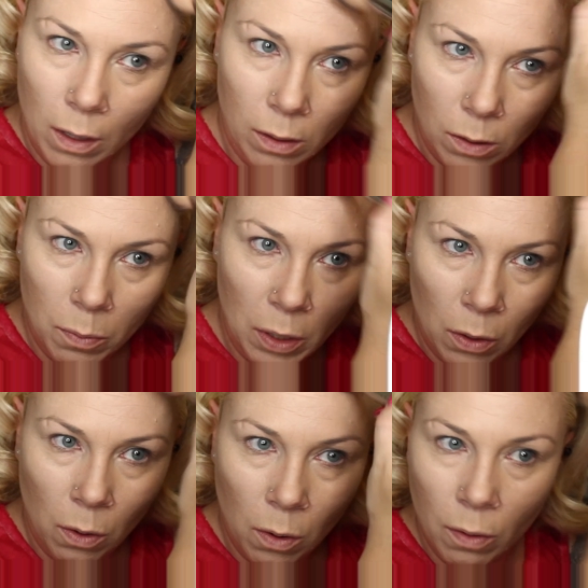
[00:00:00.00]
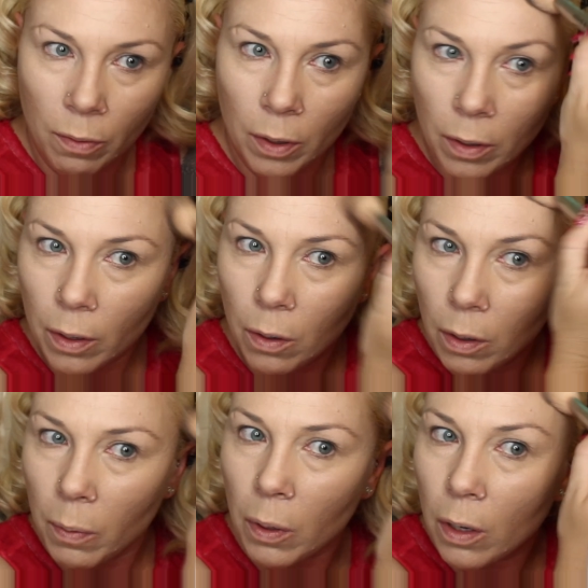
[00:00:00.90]
So I'm going to go over the
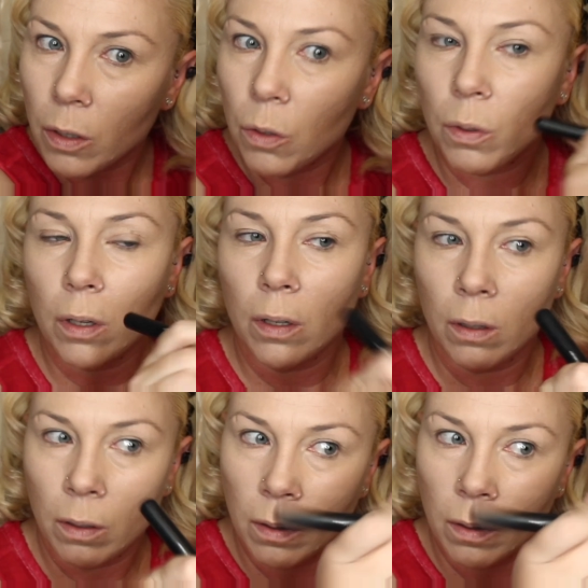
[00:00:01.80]
cream contour